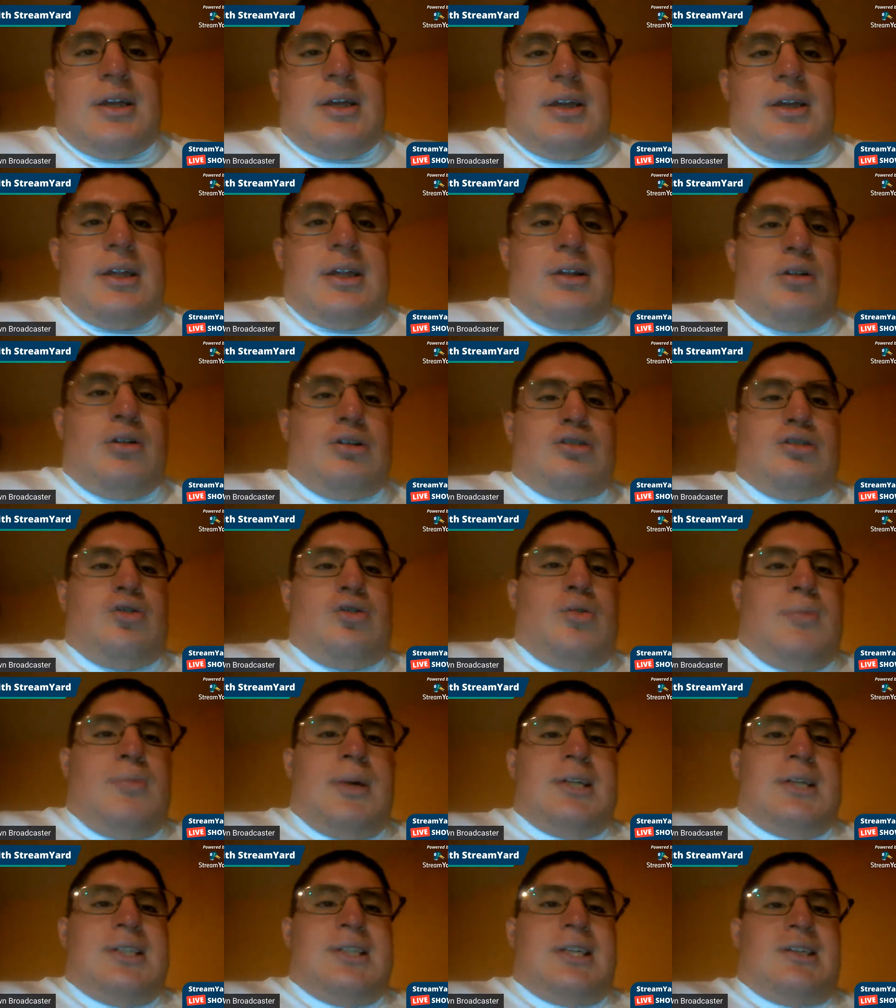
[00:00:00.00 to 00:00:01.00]
Those who
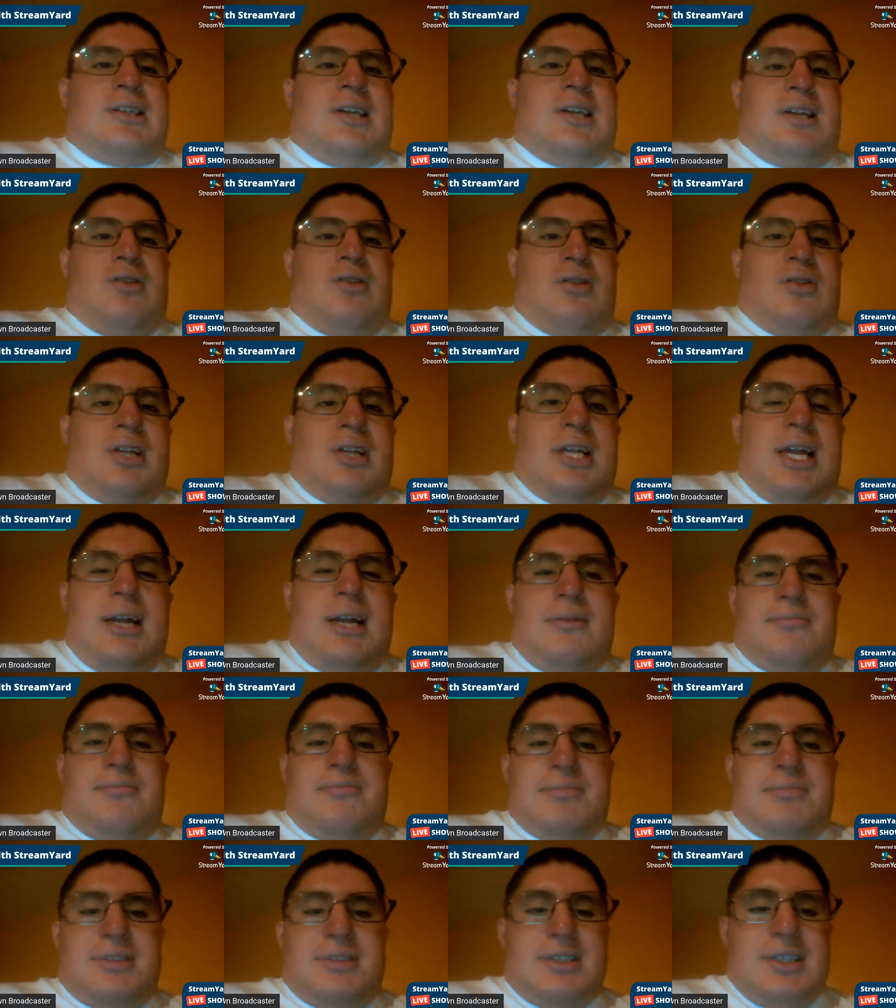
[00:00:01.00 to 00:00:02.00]
miss, like say 20
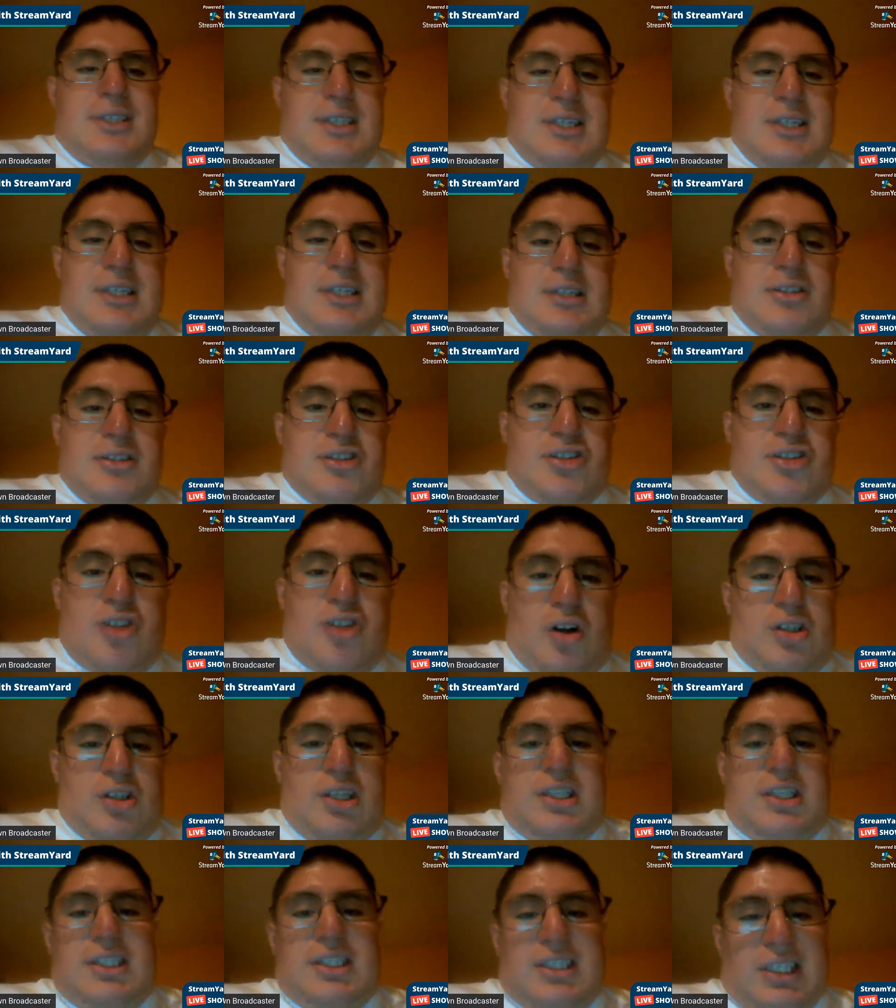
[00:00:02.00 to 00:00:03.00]
games,
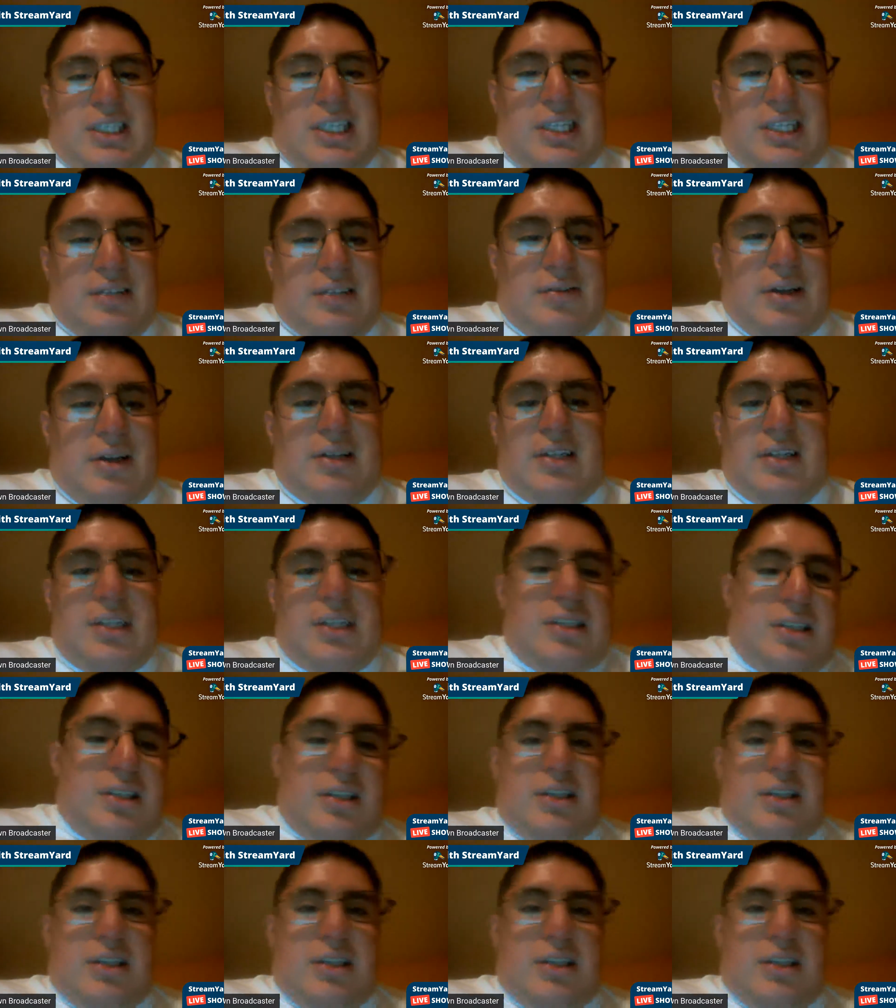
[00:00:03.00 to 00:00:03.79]
social distancing, right?